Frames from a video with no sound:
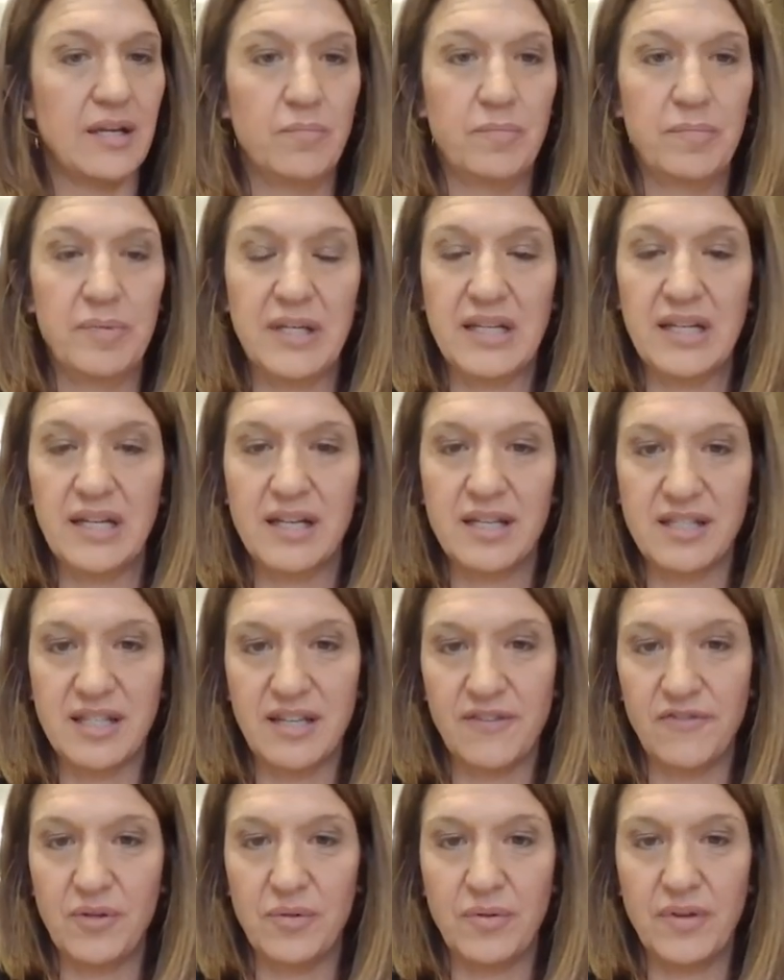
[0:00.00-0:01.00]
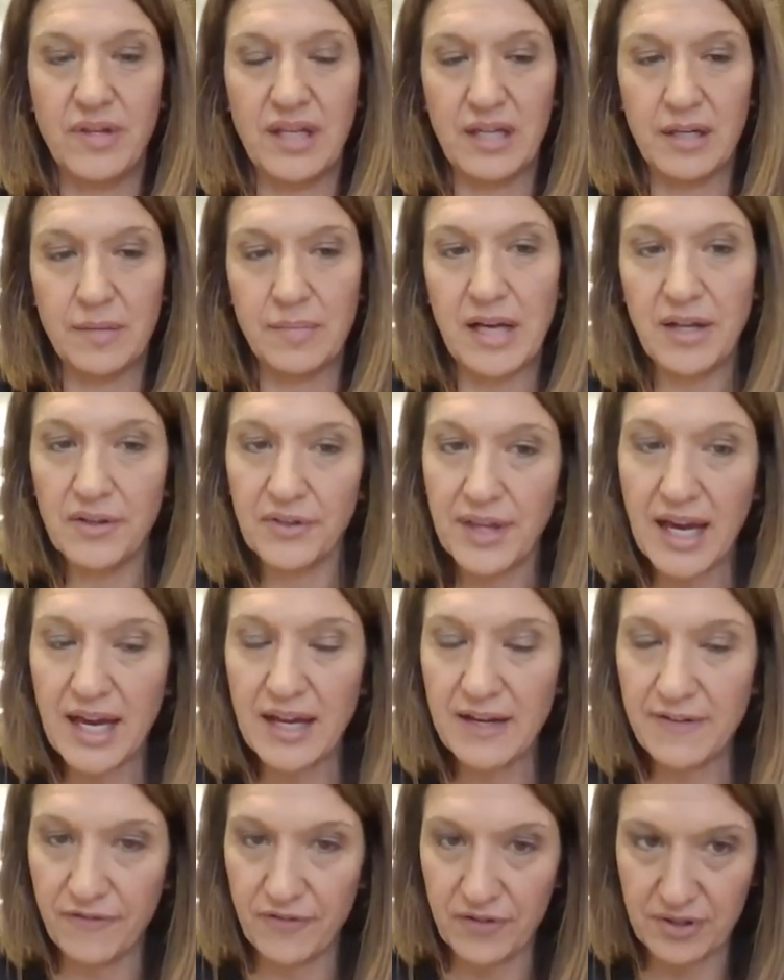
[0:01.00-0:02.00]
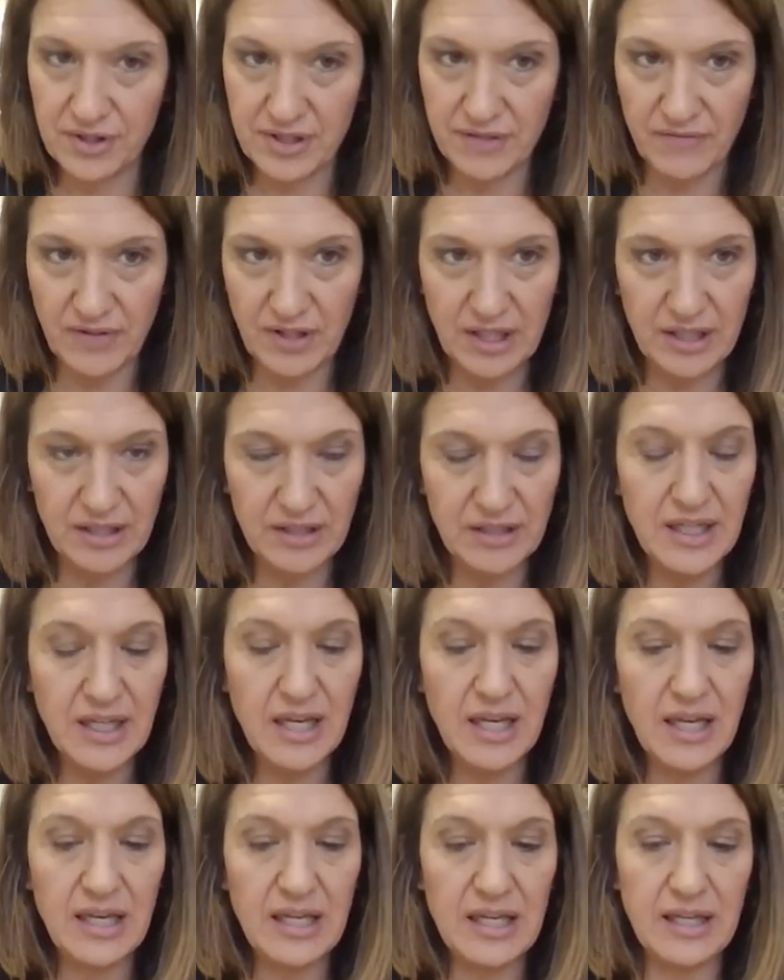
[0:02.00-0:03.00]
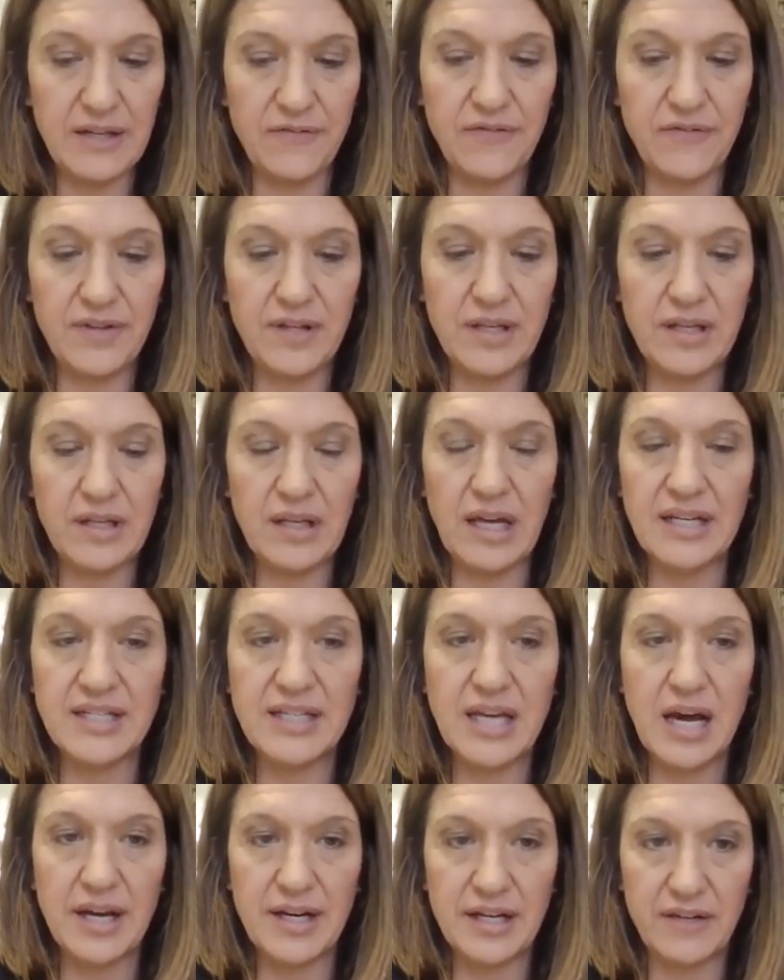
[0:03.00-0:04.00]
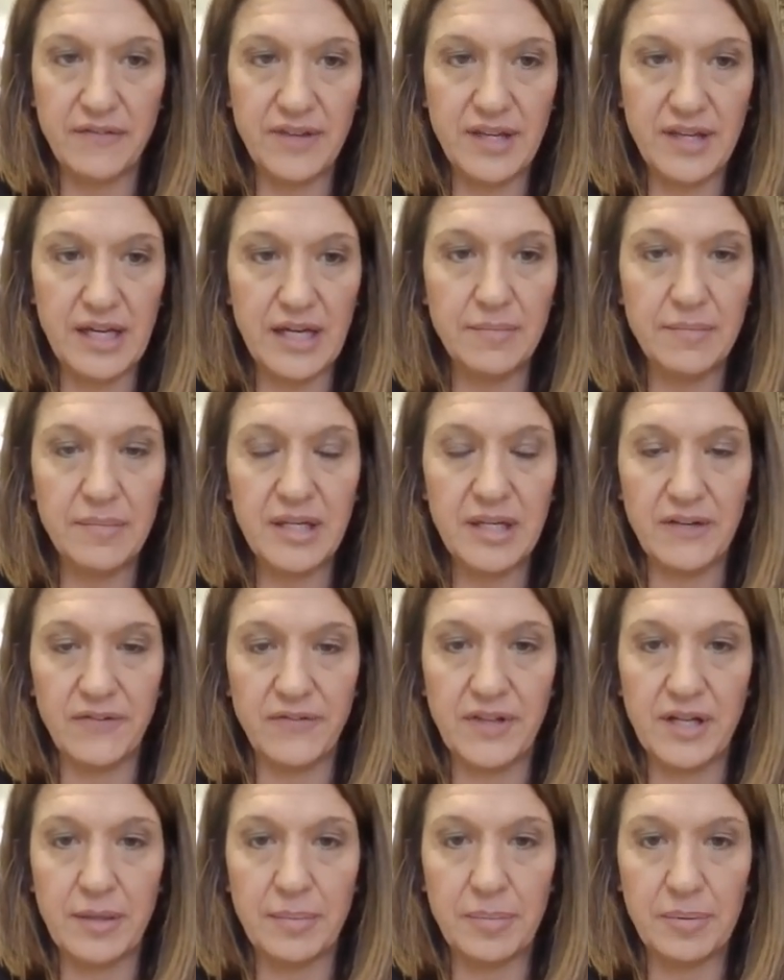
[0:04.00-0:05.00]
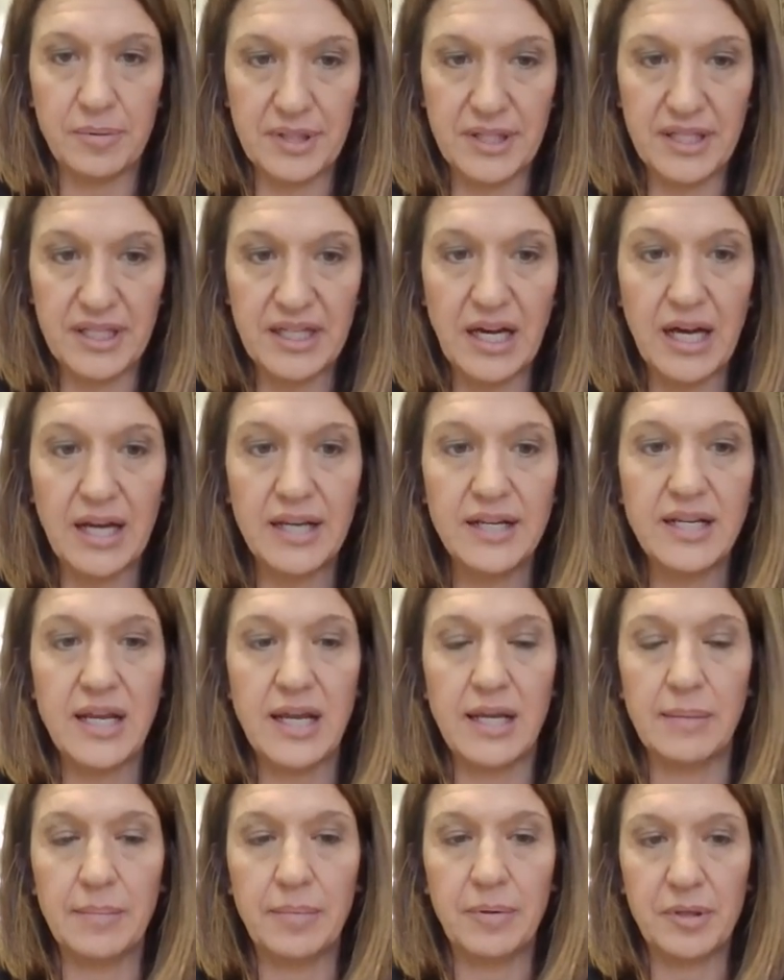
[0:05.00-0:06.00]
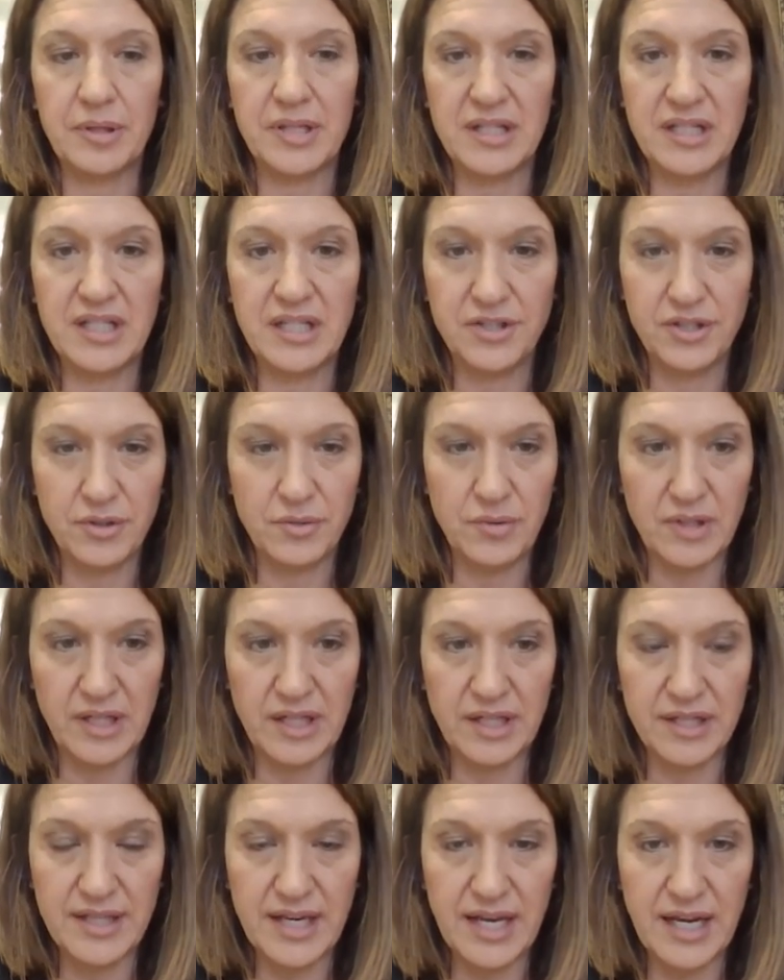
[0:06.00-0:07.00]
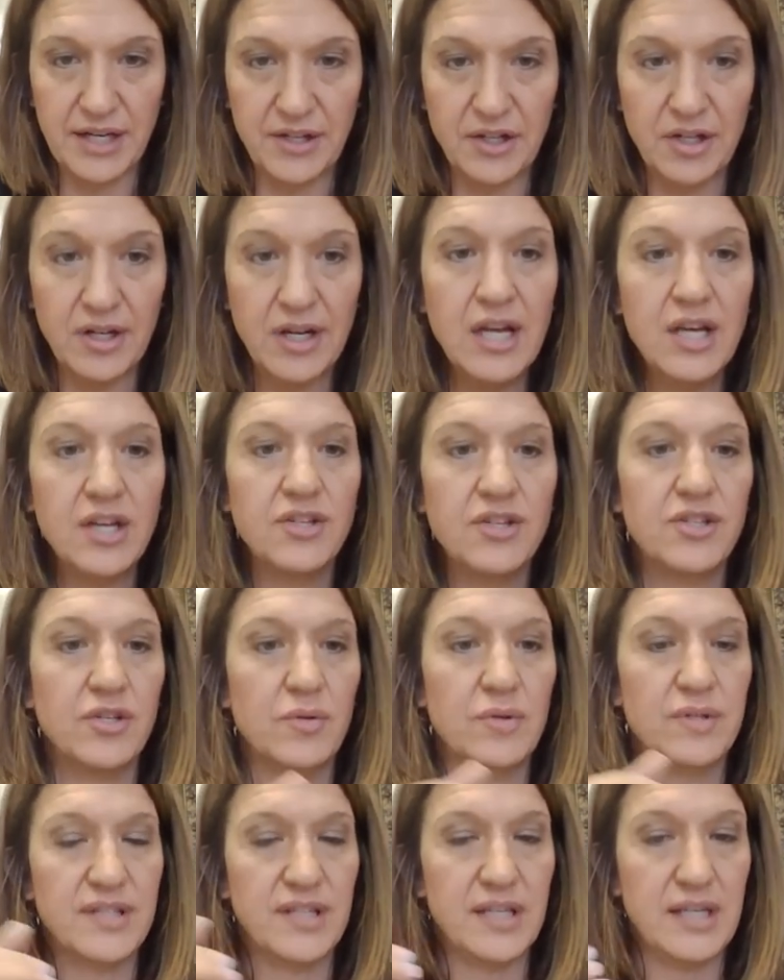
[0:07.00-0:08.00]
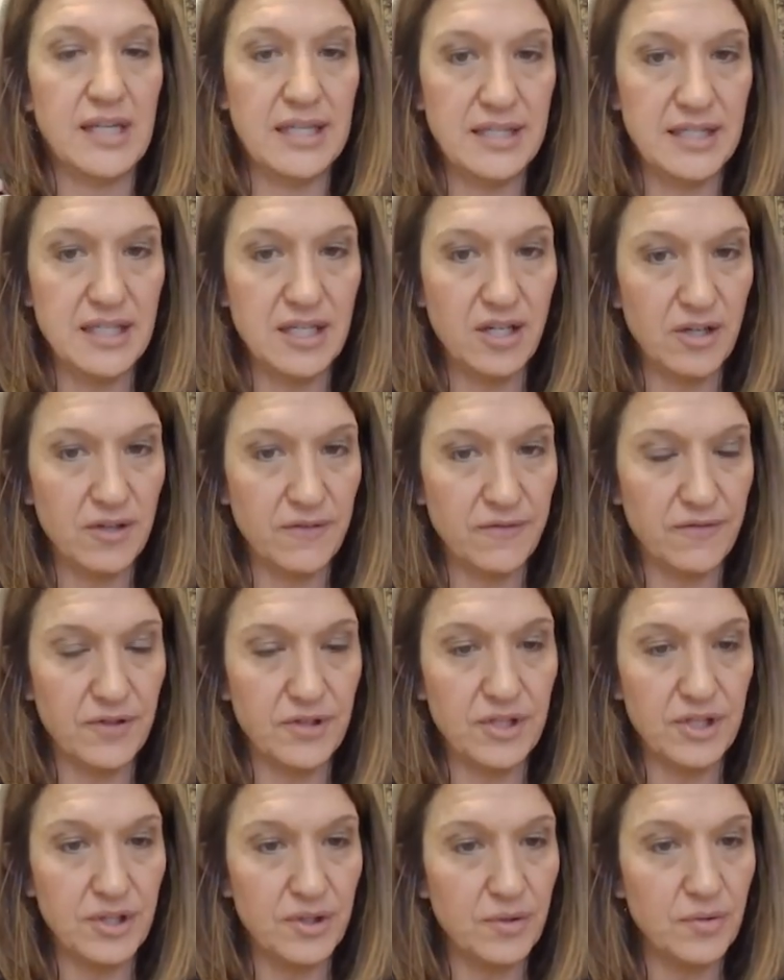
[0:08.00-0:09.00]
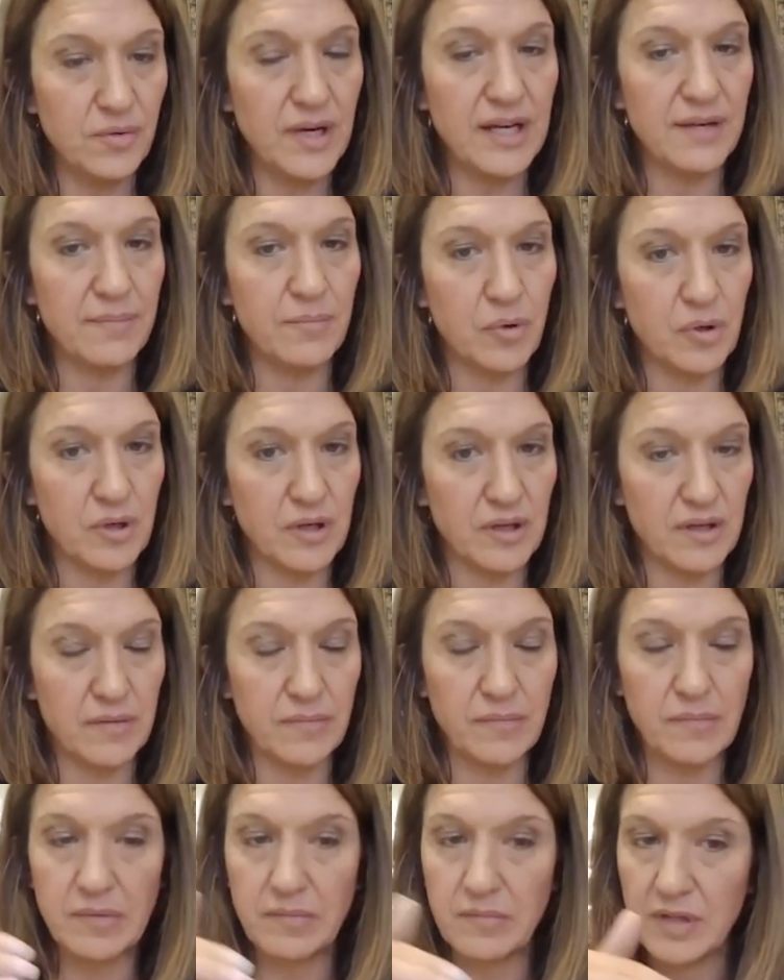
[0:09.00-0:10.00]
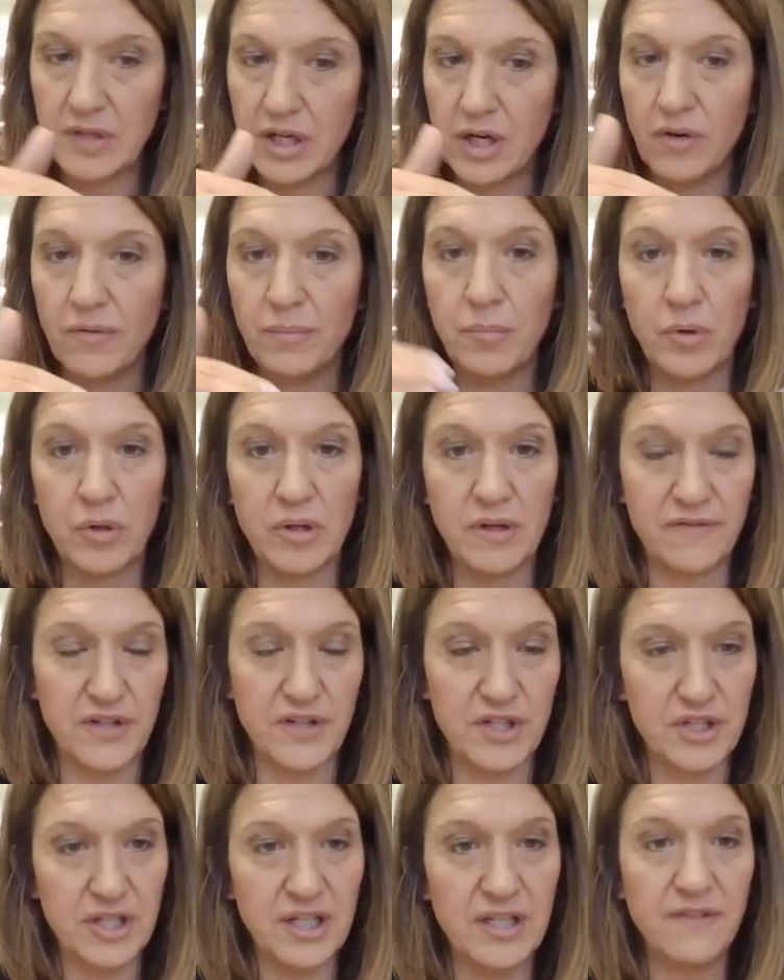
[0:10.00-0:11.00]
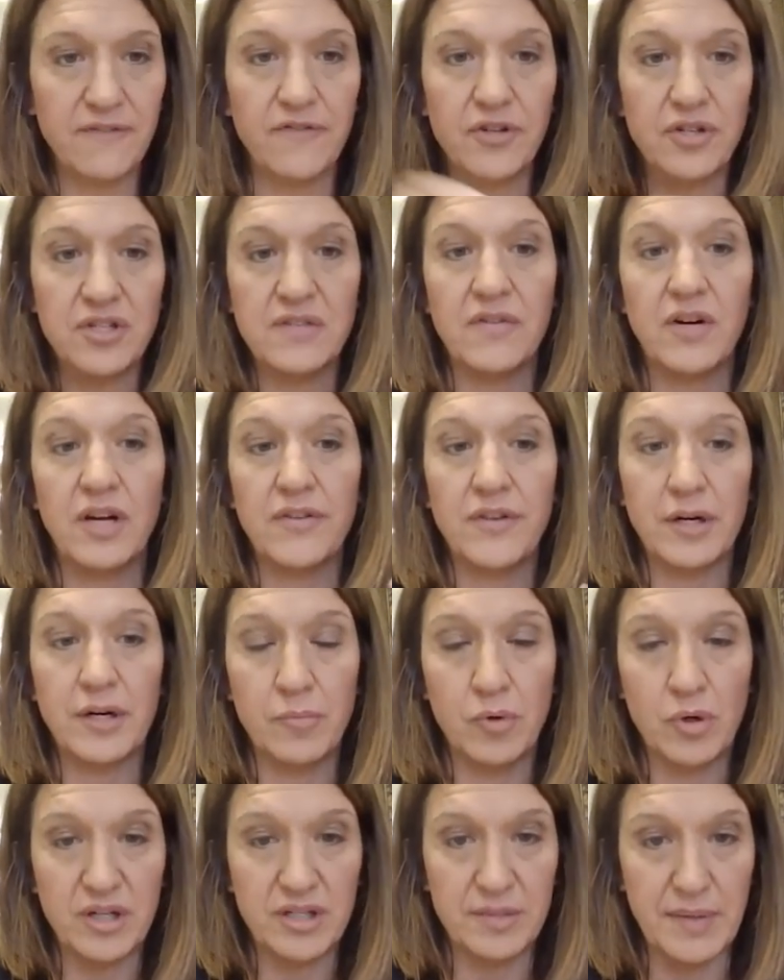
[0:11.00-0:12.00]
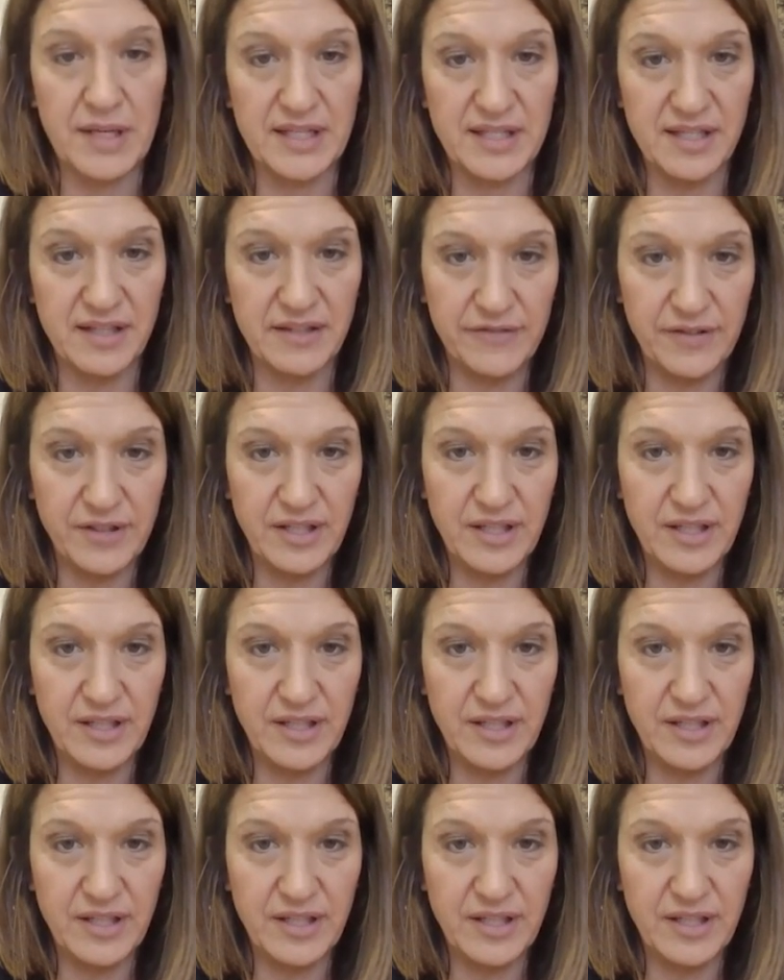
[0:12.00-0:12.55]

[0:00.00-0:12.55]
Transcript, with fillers: because if you think about that, first of all, if a ton of them, if they're pre-cut and put into a container, so it's easier for you and more, you know, more efficient. First of all, they're more expensive.